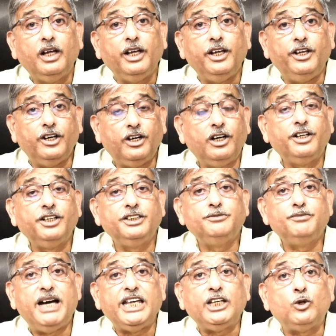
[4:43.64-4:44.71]
Here is
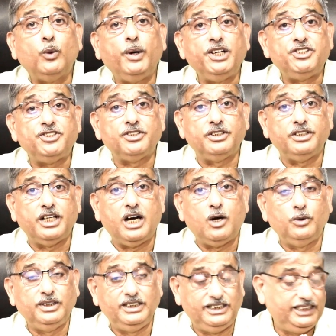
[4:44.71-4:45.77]
my question
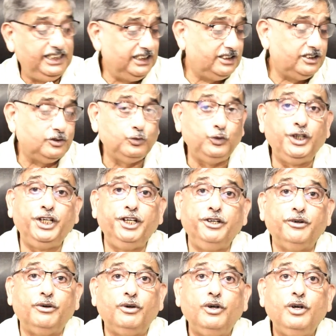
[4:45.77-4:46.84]
now in this
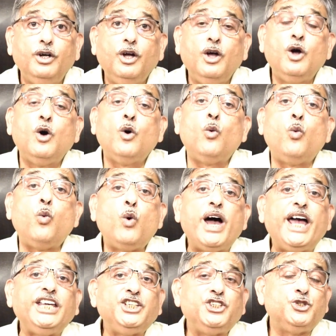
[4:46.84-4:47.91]
video.
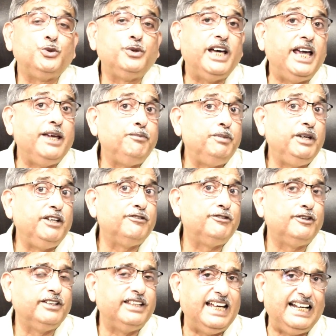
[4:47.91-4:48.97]
Why should I pay
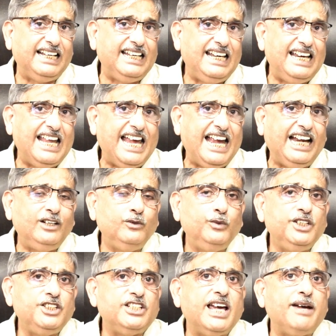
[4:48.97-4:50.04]
for that land
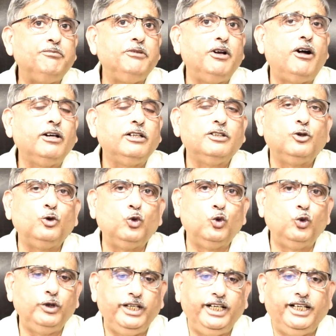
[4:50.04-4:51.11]
which I am not
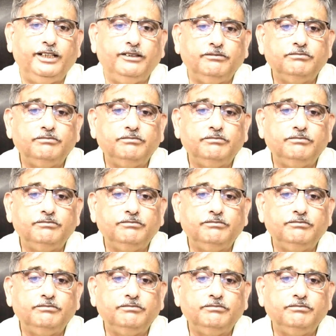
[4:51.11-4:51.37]
owning?